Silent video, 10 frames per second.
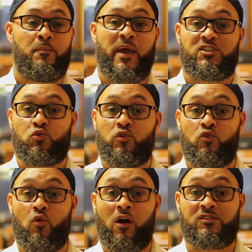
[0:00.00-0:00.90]
Make sure
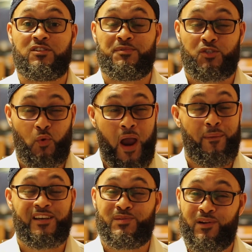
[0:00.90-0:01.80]
you are
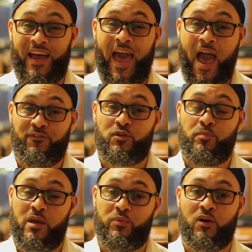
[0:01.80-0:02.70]
subscribed because half the
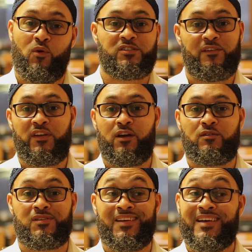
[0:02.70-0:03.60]
people that watch our
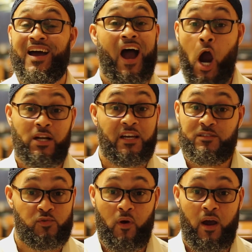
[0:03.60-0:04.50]
videos are not
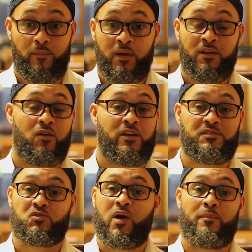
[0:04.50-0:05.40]
subscribed. Go ahead and
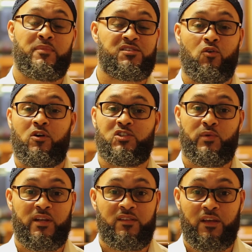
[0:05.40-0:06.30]
subscribe. It doesn't cost you
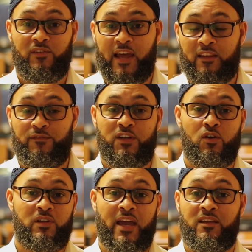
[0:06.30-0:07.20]
anything. If you like the
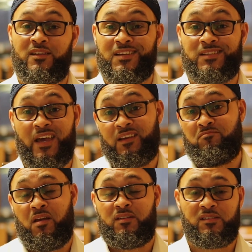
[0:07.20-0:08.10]
video, like it. You dislike it,
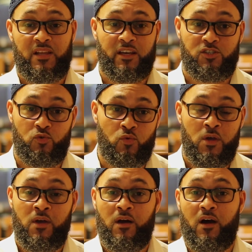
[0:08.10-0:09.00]
hey, dislike it too.
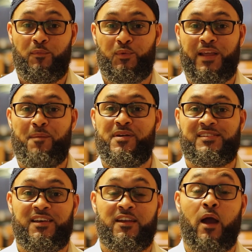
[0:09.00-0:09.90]
But with that being
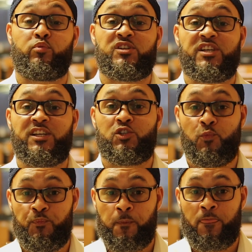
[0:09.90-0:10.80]
said, I appreciate you.
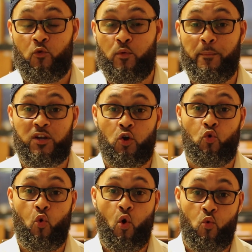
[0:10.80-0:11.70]
Remember to
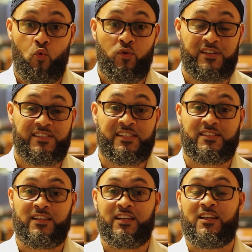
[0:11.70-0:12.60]
grow,
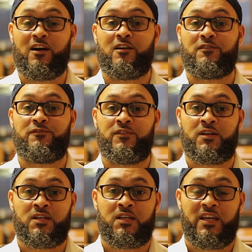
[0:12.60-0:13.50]
consistently love,
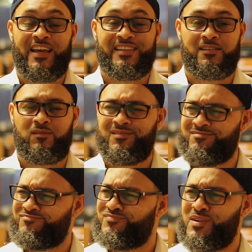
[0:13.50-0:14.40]
and
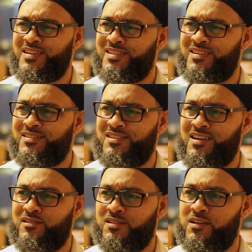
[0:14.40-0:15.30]
what is it?
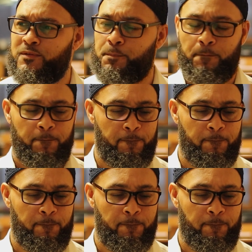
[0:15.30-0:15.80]
GLC.